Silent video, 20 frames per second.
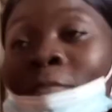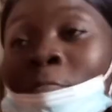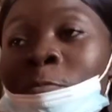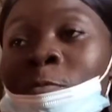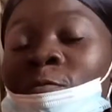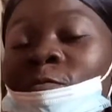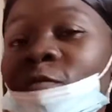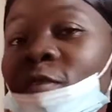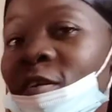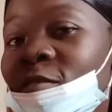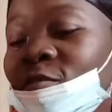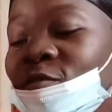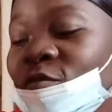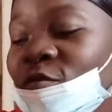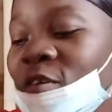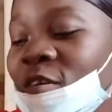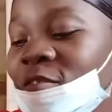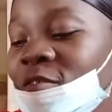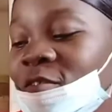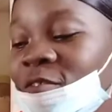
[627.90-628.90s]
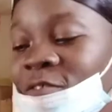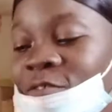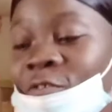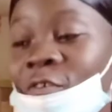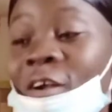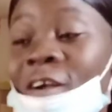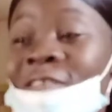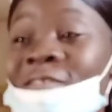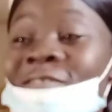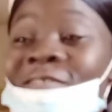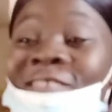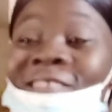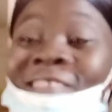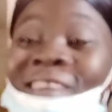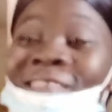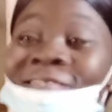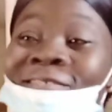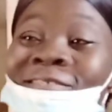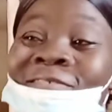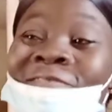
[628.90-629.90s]
of extracts, you can see that
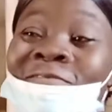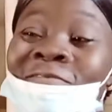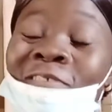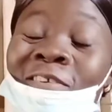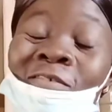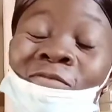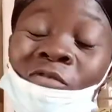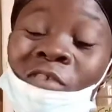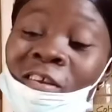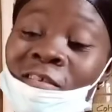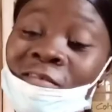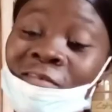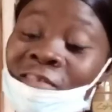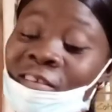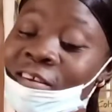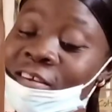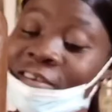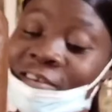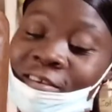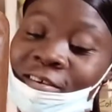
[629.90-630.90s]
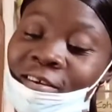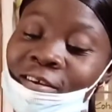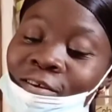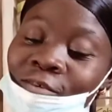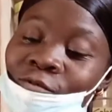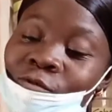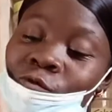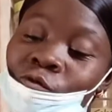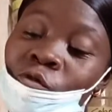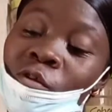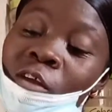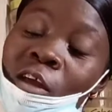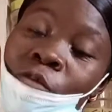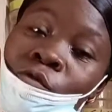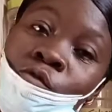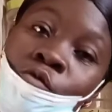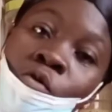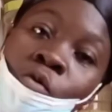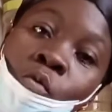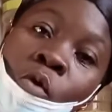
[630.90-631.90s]
it's very, very thick. So there's
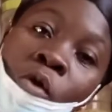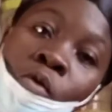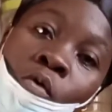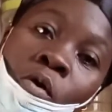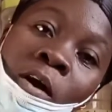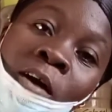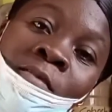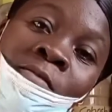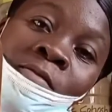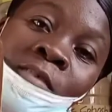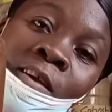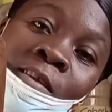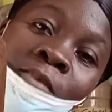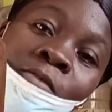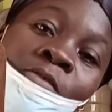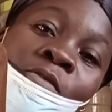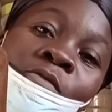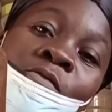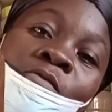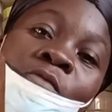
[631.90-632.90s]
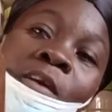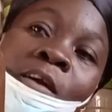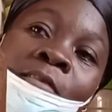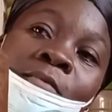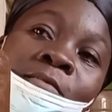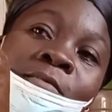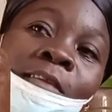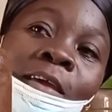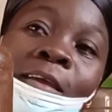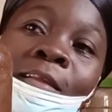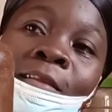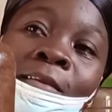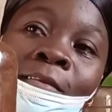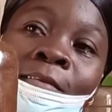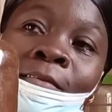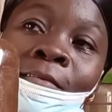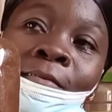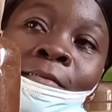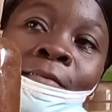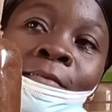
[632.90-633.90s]
no way you can say this if you are telling
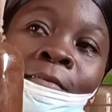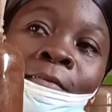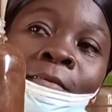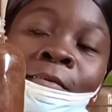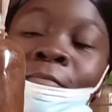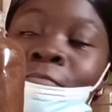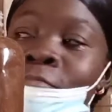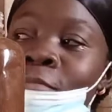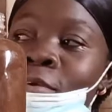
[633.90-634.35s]
a